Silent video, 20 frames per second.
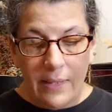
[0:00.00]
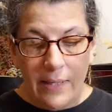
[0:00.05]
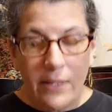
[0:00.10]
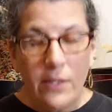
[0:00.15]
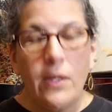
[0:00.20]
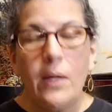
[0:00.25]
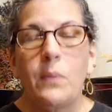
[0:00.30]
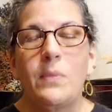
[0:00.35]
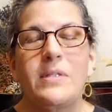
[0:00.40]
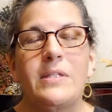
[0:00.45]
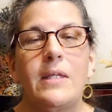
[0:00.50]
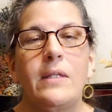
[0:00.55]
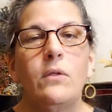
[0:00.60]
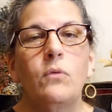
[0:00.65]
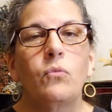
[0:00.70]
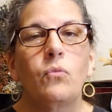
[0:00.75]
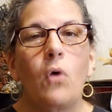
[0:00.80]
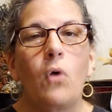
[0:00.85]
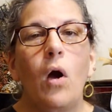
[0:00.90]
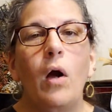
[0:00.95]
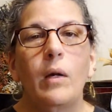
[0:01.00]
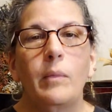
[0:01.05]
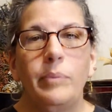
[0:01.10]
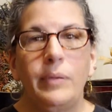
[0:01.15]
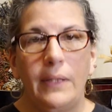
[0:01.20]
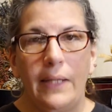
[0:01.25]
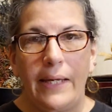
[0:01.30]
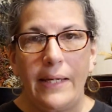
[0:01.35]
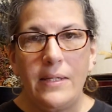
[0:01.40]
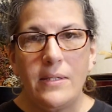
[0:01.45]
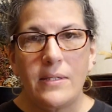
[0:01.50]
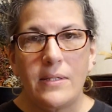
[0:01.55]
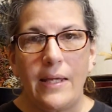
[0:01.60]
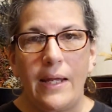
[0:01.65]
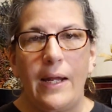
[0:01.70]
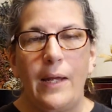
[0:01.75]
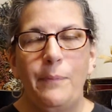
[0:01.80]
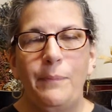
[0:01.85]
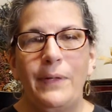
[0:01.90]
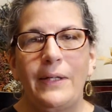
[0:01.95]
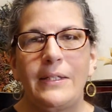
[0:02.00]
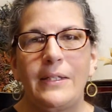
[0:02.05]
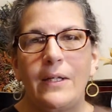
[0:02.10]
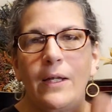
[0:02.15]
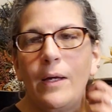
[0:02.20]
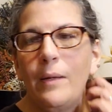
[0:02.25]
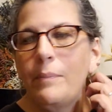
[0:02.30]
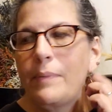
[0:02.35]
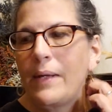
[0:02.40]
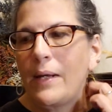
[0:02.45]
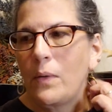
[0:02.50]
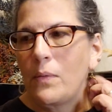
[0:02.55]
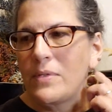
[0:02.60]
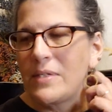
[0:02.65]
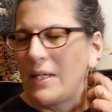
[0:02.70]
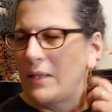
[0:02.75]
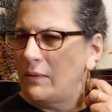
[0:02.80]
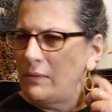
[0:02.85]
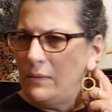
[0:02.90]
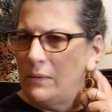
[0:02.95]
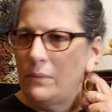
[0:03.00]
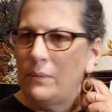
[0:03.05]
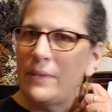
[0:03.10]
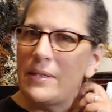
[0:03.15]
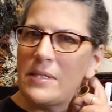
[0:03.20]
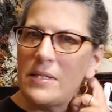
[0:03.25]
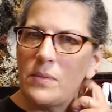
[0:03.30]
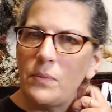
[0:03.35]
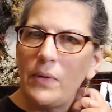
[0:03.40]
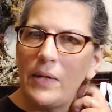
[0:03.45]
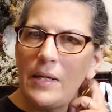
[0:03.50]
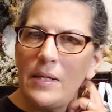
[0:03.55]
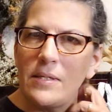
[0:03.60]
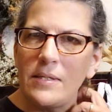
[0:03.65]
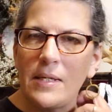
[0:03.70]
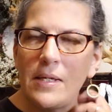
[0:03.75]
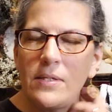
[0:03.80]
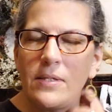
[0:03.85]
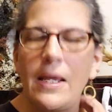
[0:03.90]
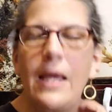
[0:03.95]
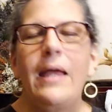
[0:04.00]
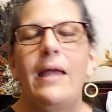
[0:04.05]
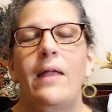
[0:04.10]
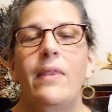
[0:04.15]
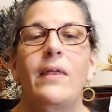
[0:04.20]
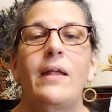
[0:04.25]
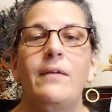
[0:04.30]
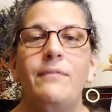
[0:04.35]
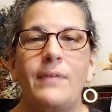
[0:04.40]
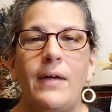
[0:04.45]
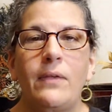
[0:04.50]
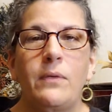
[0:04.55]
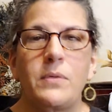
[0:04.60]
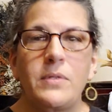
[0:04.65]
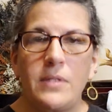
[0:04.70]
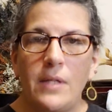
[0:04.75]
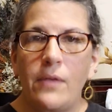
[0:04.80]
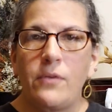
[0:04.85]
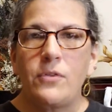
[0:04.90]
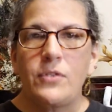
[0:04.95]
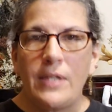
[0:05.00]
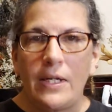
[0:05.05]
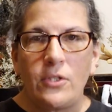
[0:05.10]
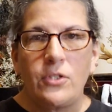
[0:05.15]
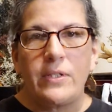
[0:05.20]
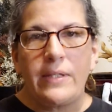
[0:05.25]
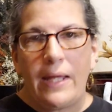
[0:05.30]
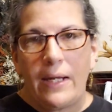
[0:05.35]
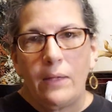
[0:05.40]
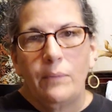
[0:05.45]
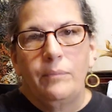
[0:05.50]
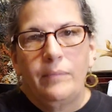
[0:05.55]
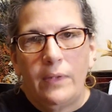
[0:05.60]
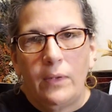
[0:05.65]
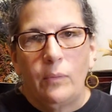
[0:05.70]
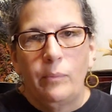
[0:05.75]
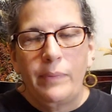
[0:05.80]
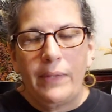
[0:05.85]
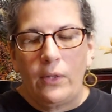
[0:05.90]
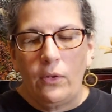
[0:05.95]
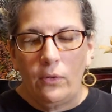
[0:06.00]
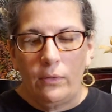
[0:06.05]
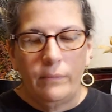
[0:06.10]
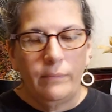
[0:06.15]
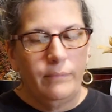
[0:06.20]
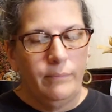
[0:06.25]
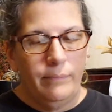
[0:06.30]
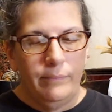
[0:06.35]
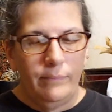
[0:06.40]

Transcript: It was in the wrong place, and I picked it up, and I was like, oh, what is this? And then I found there was another section that had a bigger